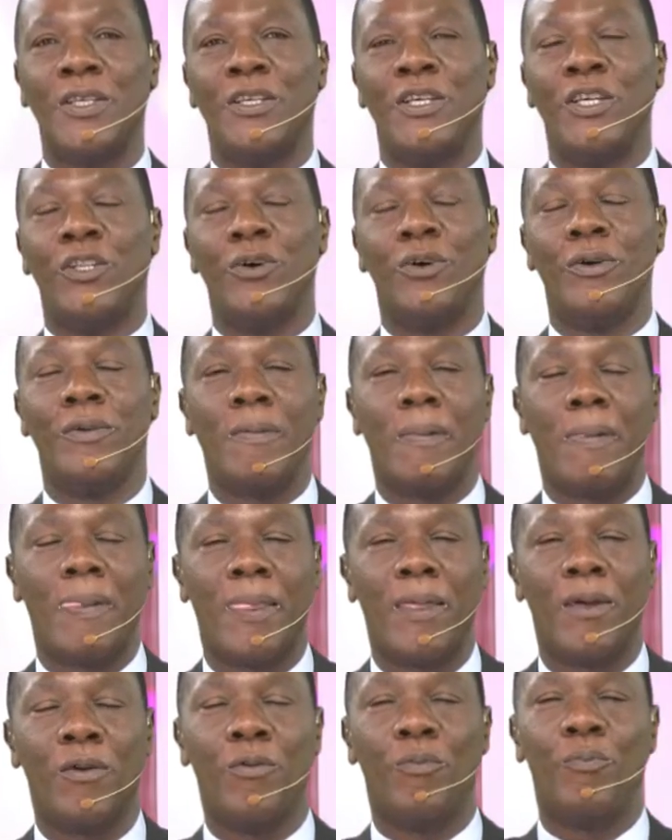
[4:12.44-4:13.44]
You know,
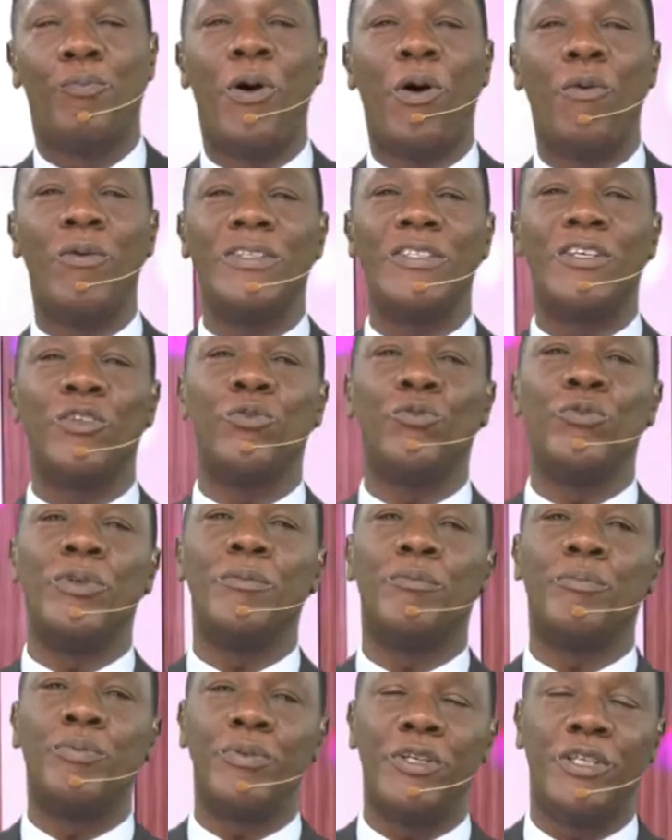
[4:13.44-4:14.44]
Paul wanted to go
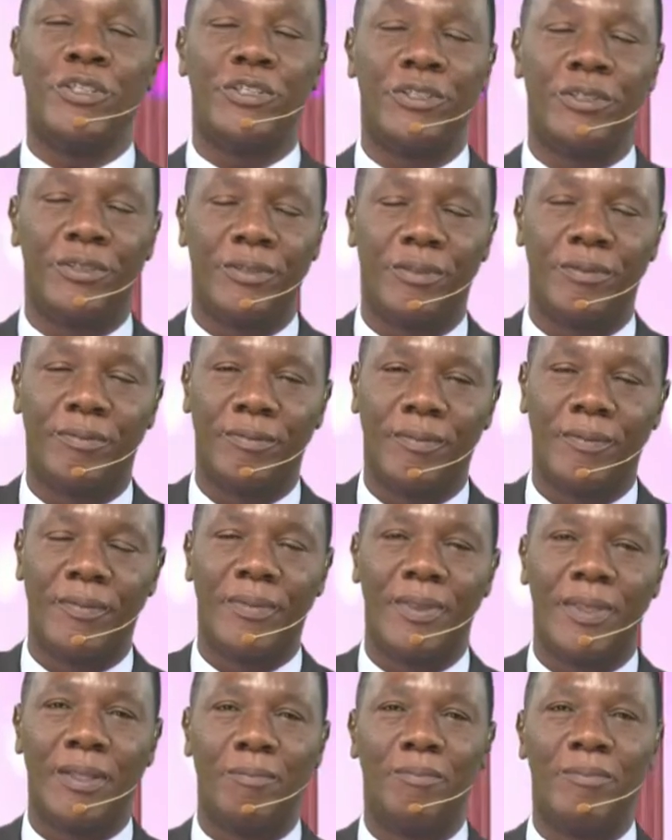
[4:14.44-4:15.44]
and preach,
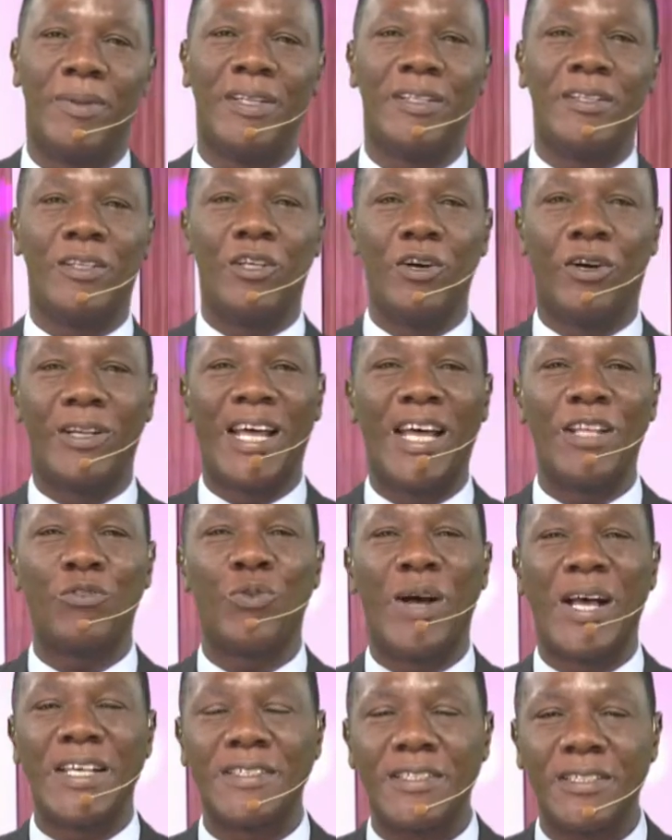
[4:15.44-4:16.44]
but God had
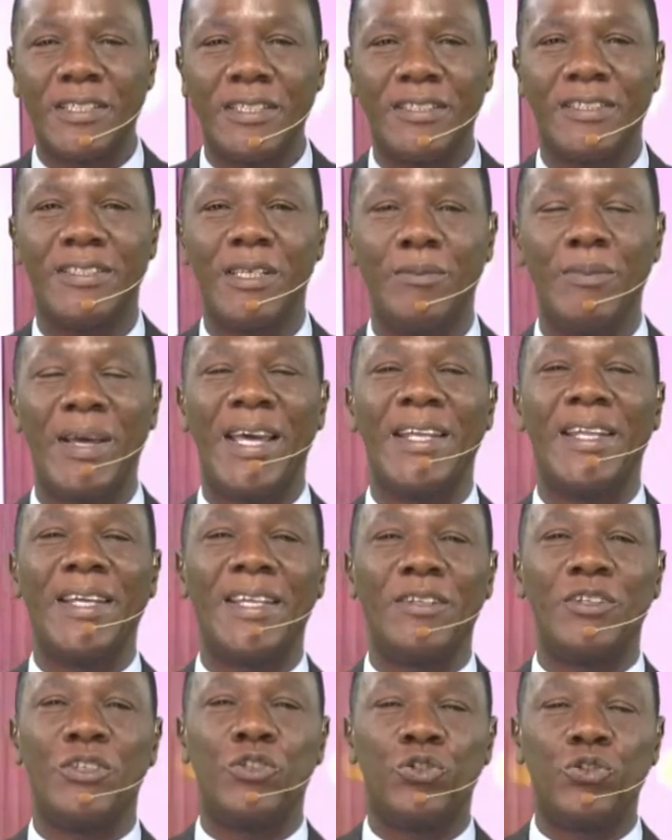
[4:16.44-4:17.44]
to assist him and
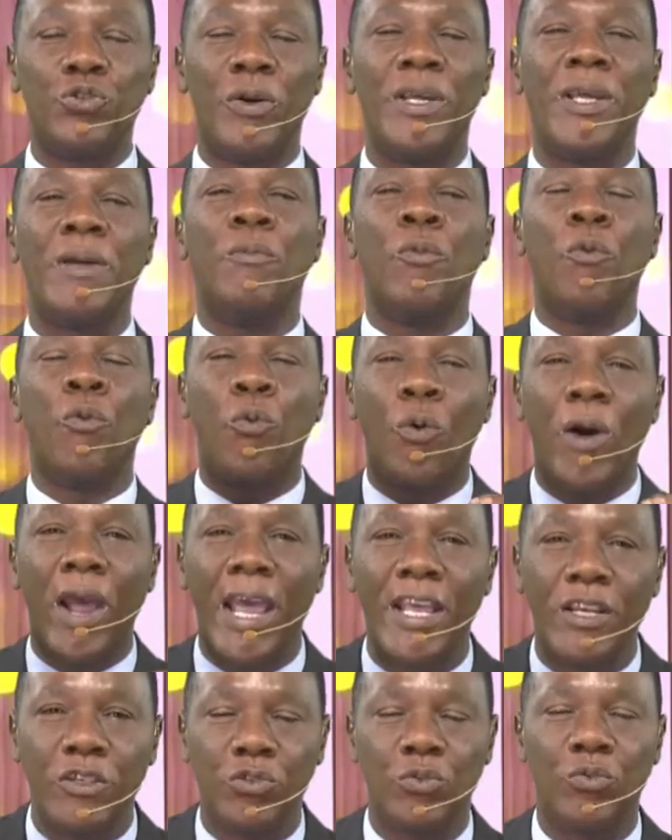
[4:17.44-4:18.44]
show him where
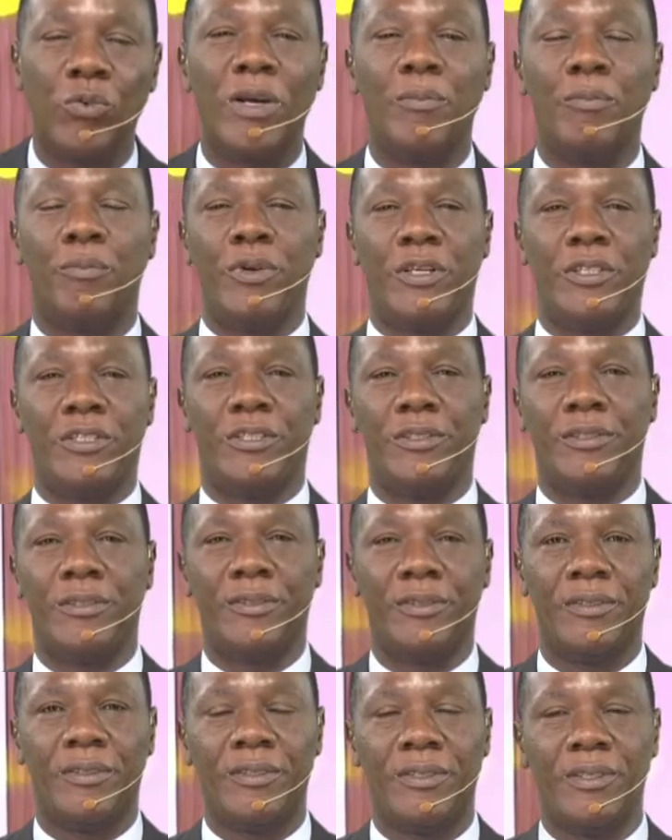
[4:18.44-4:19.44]
he should go and preach.
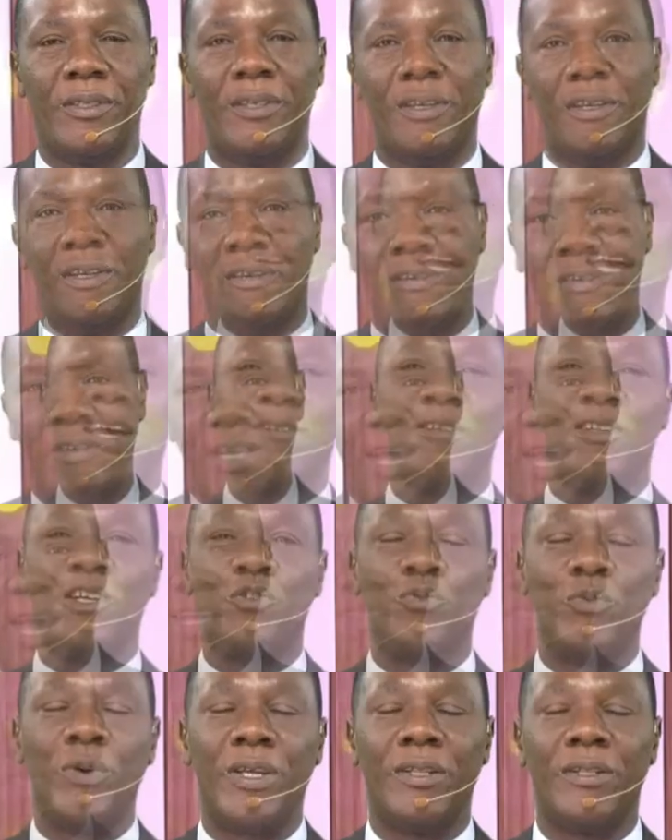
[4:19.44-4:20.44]

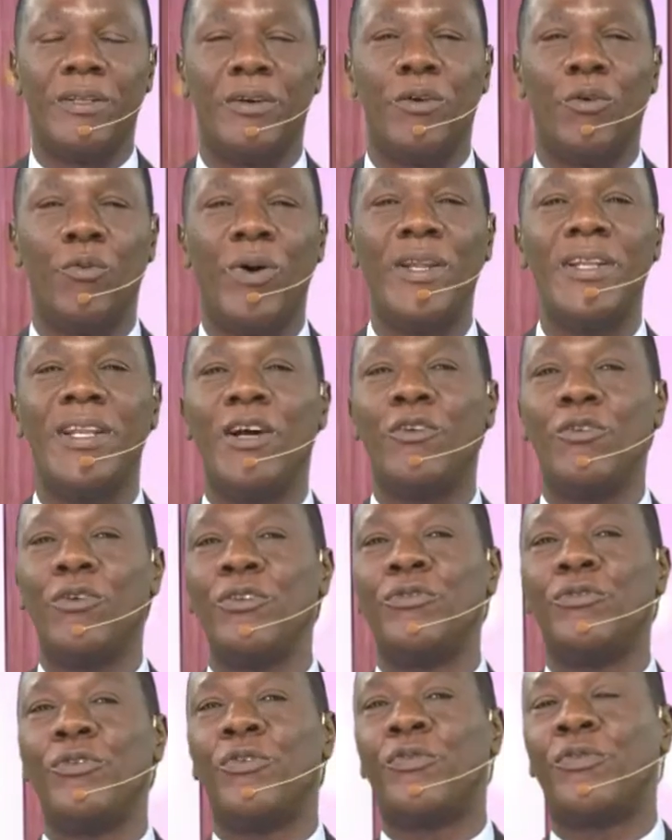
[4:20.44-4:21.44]
Let's read. When they are
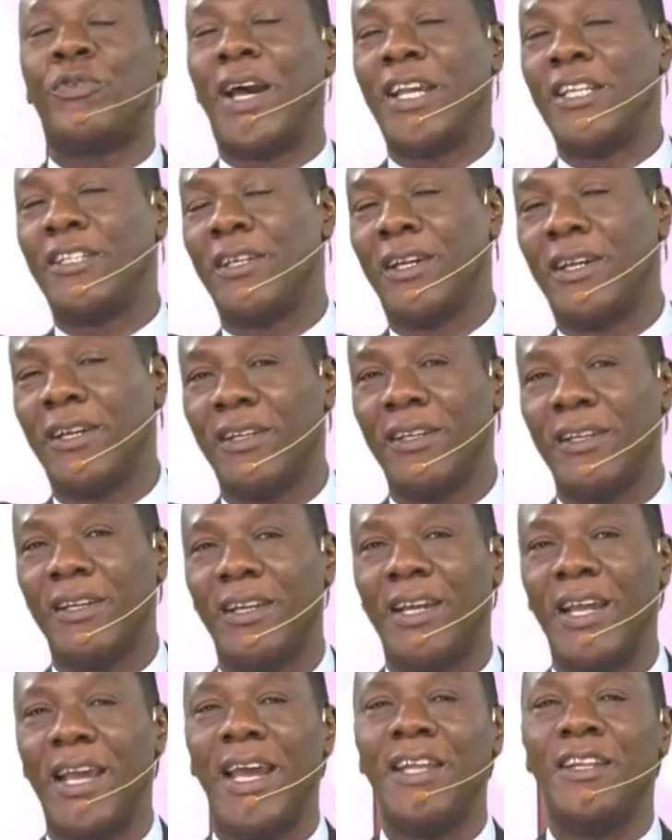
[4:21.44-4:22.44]
gone to Phrygia
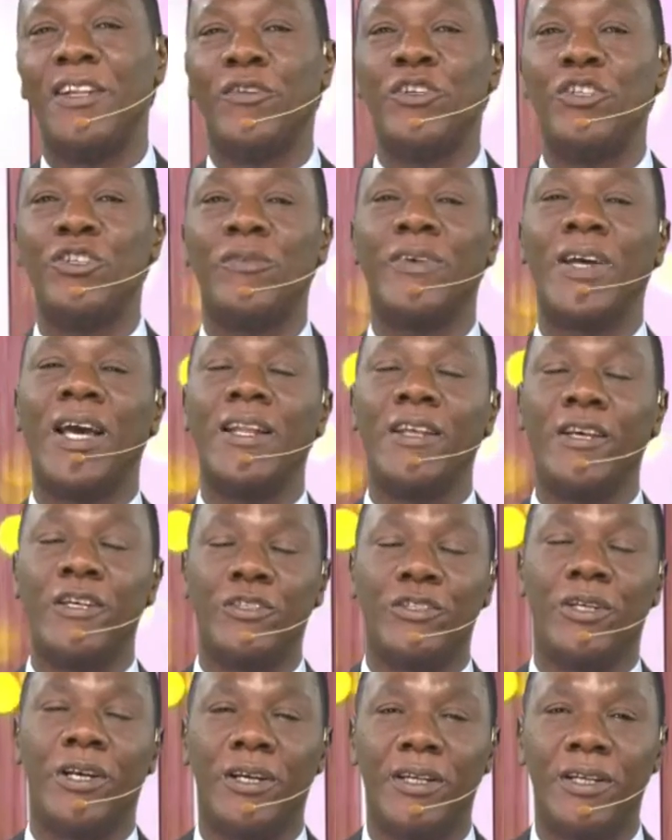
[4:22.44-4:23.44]
and the region of
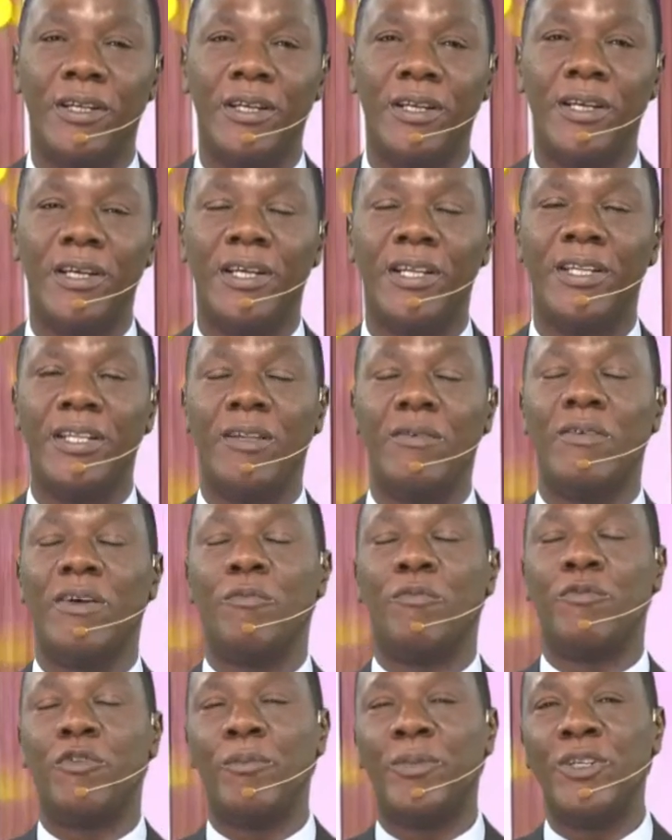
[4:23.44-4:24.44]
Galatia, they were
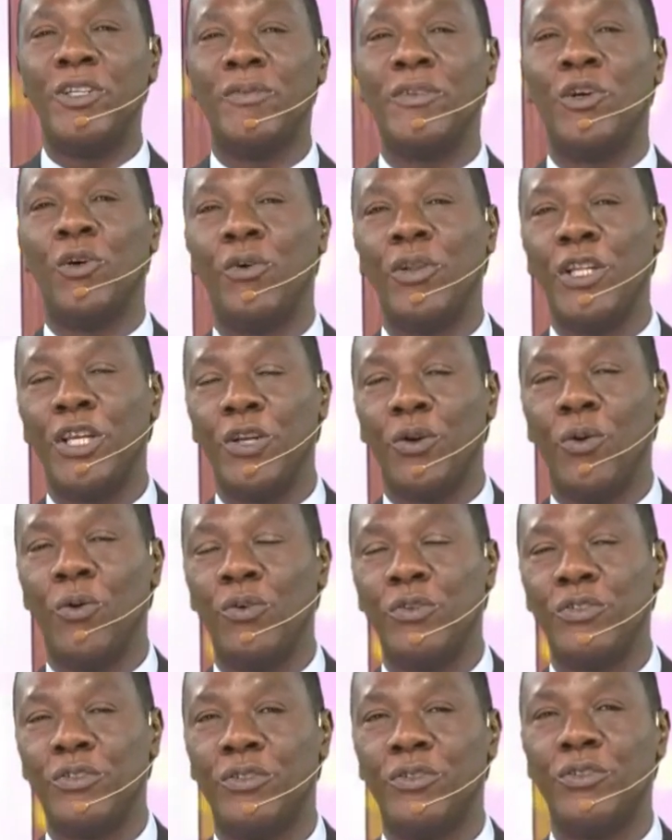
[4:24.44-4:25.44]
forbidden of the Holy
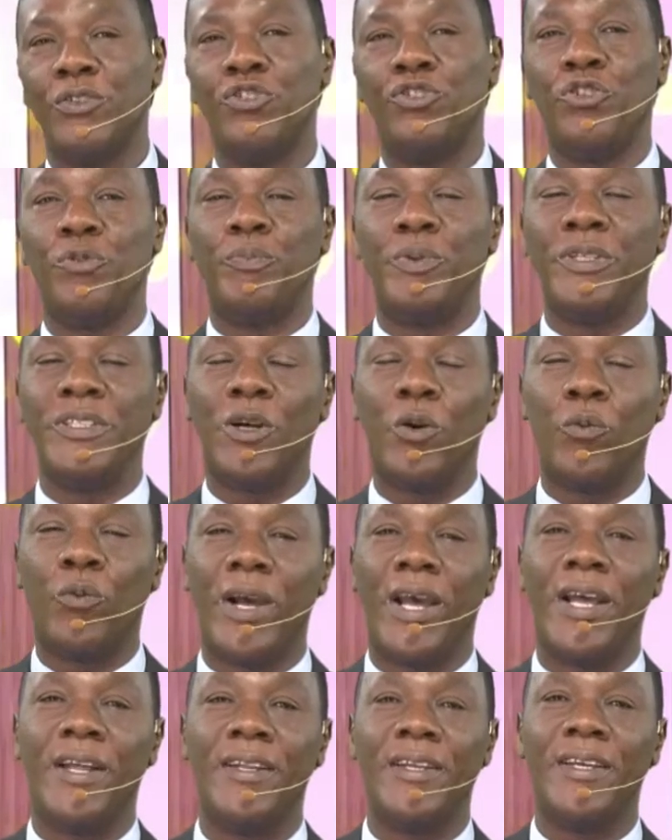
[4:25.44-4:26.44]
Ghost to preach the
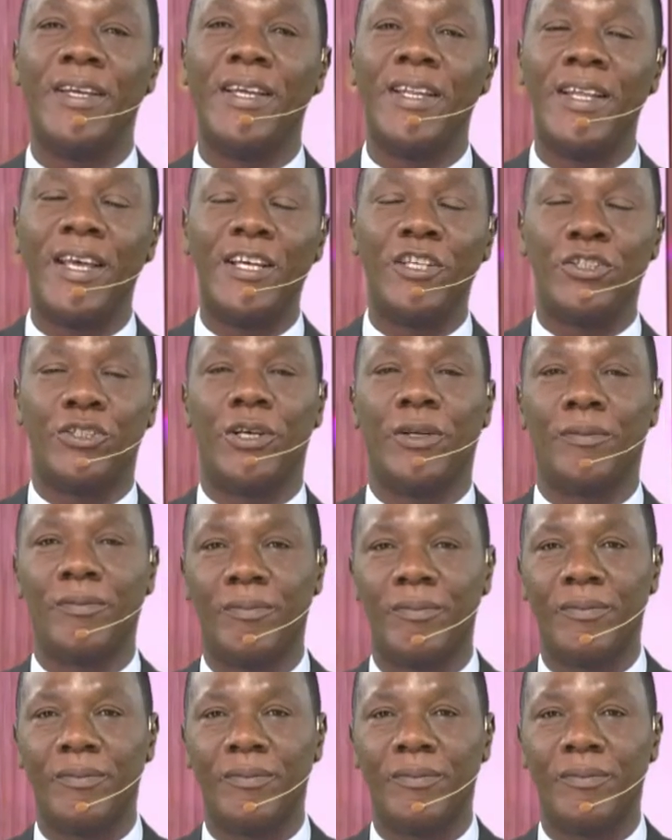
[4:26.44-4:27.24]
word in Asia.